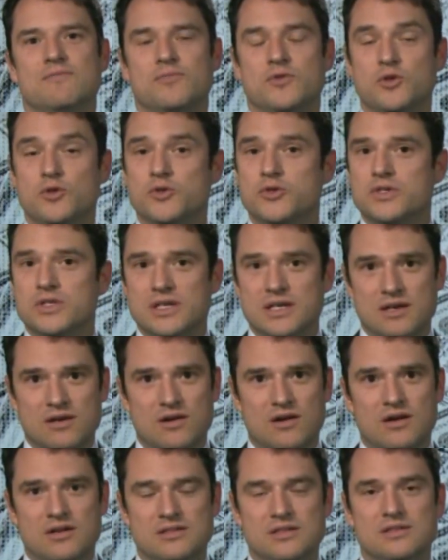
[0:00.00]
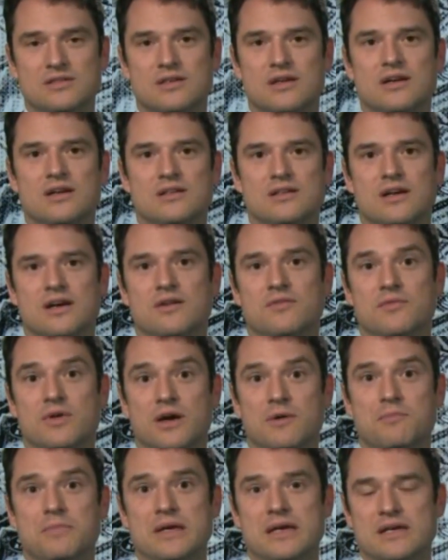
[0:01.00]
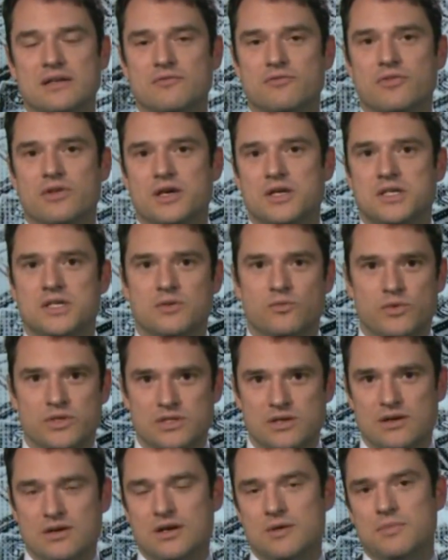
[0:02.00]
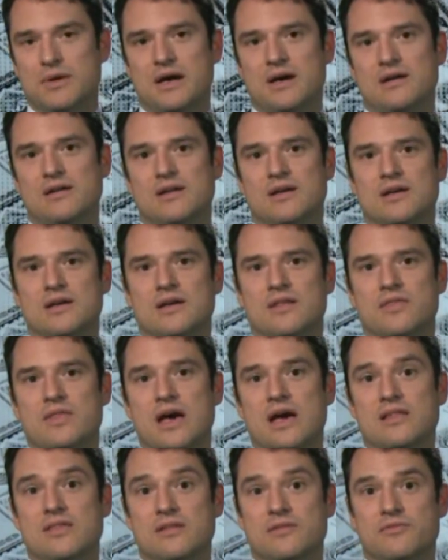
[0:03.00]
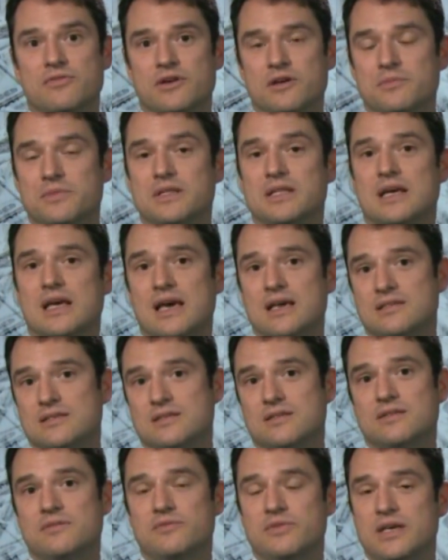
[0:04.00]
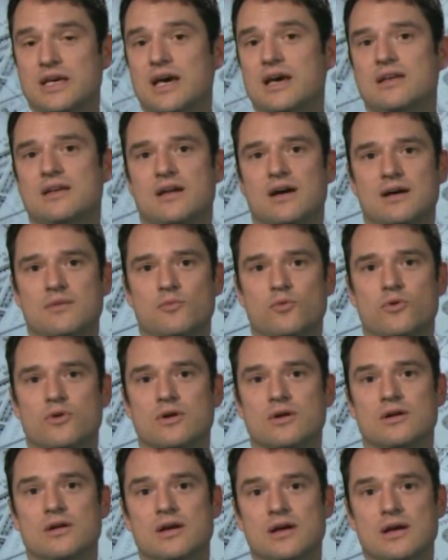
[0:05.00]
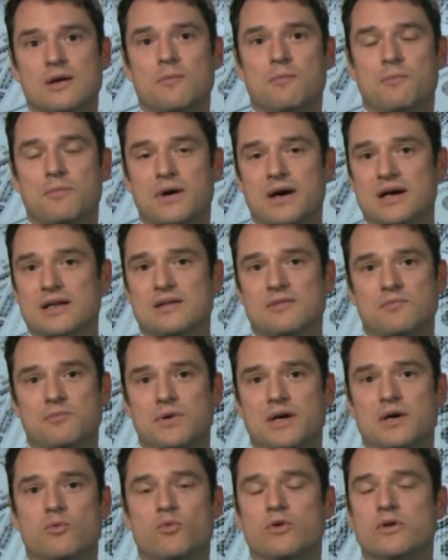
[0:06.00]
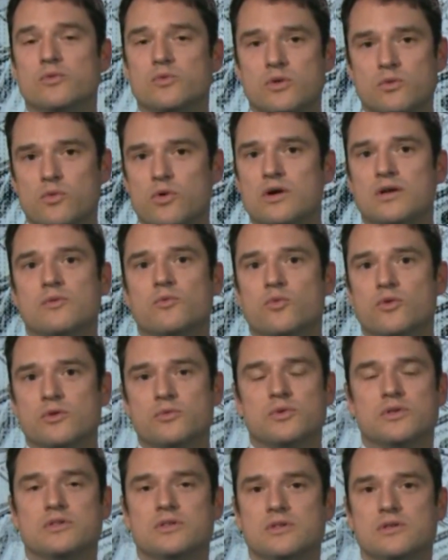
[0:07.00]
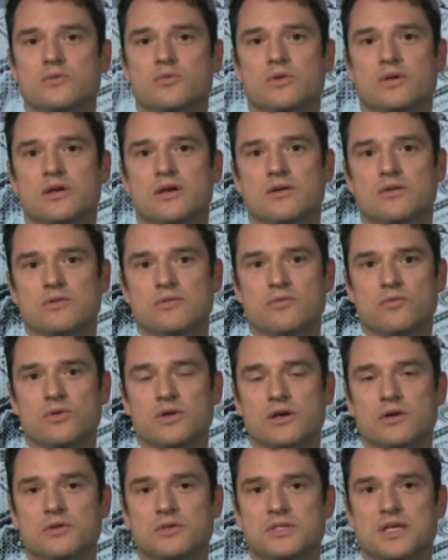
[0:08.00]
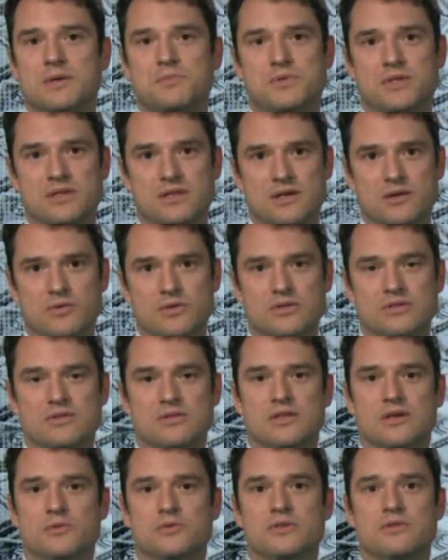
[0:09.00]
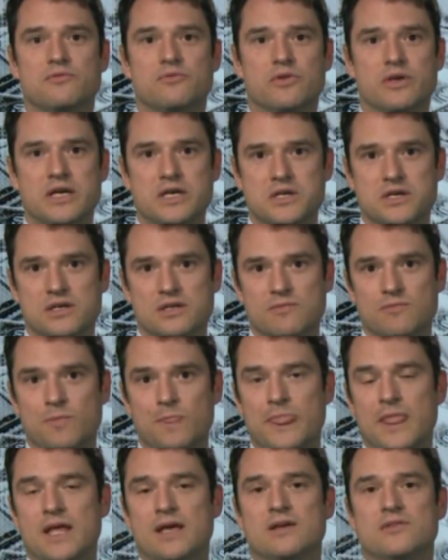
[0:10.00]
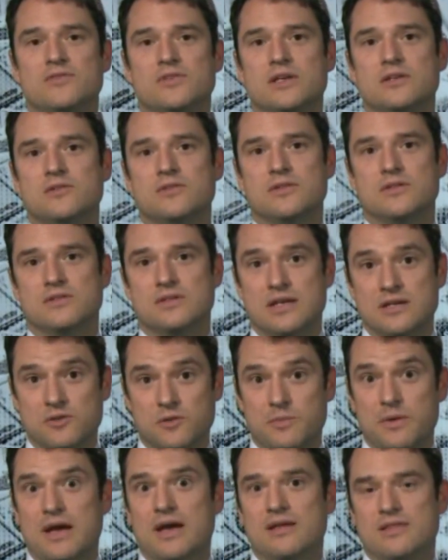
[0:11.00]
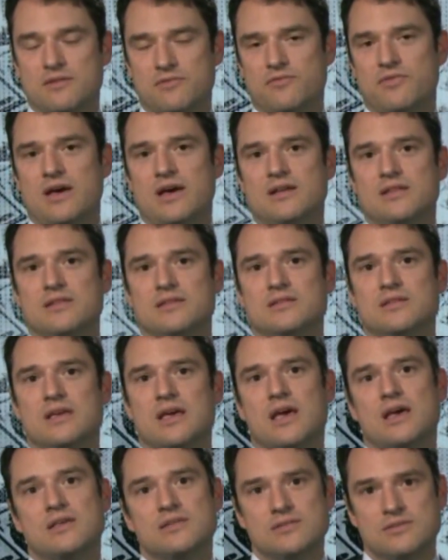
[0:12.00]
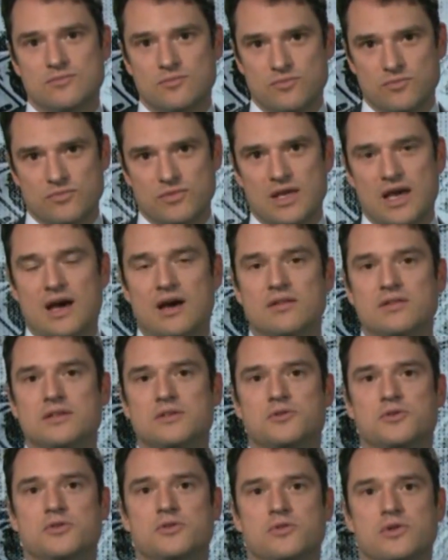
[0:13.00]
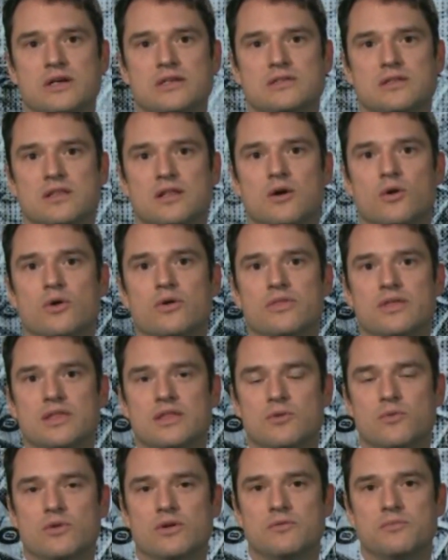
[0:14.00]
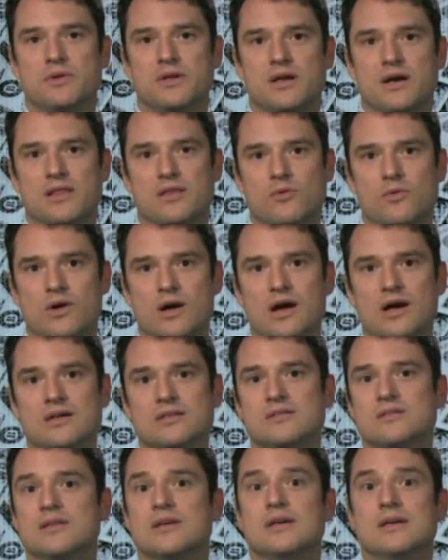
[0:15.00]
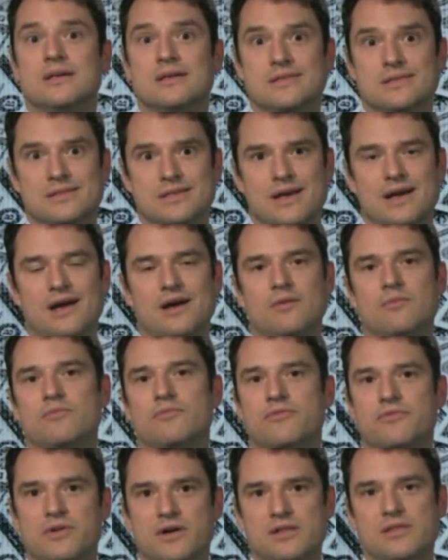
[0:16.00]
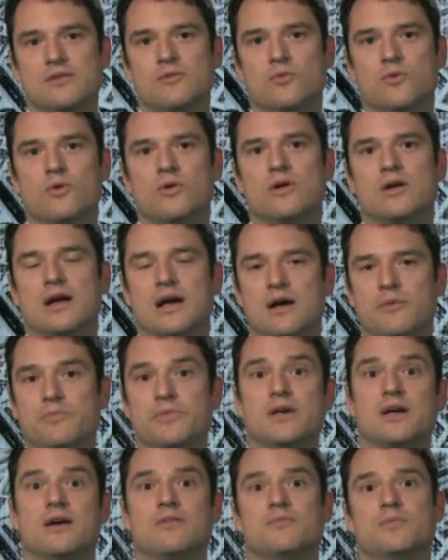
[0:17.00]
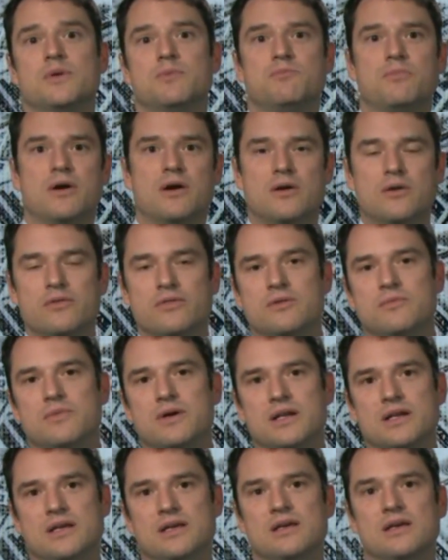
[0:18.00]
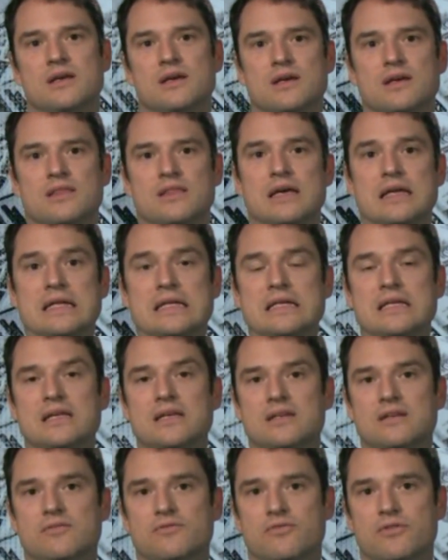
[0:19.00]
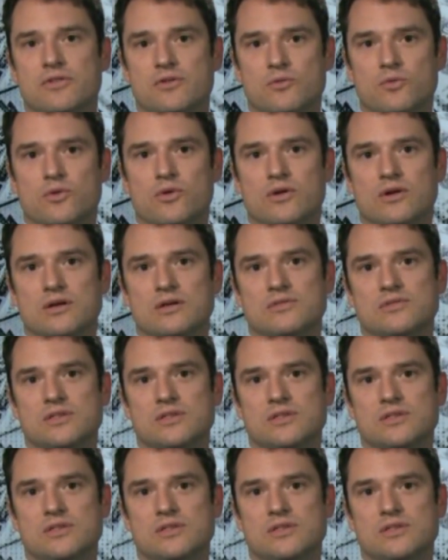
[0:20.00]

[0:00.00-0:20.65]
Usually it causes a big inflation. We talk about that in the film in the case of the Vietnam War, but World War I and World War II were no exception. There was inflation. The central bank, the Fed in this case, held interest rates lower than they would have been otherwise to help fund the war, help the government borrow the money that it needed for the war.